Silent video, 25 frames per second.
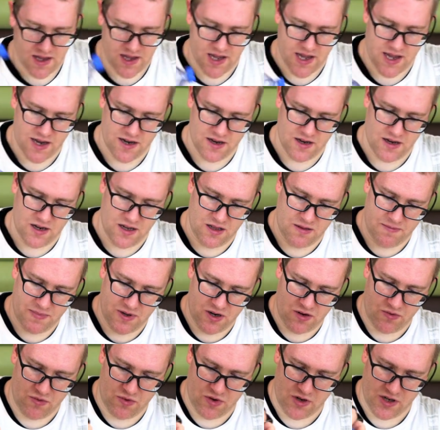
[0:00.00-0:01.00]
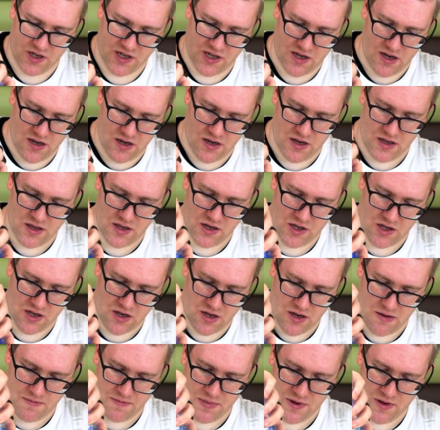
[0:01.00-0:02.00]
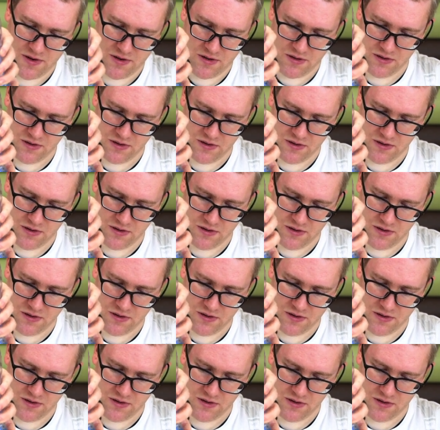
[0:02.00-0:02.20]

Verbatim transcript: Add a little bit of water in the top.